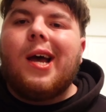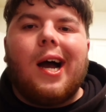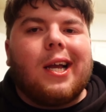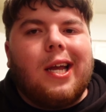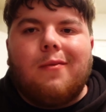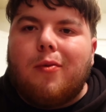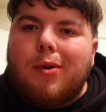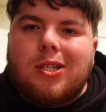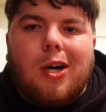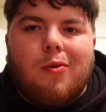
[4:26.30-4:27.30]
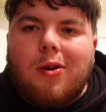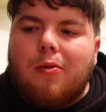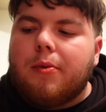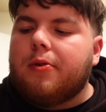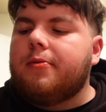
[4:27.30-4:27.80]
I can't even bitch out with
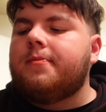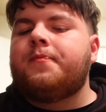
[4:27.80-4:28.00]
no milk.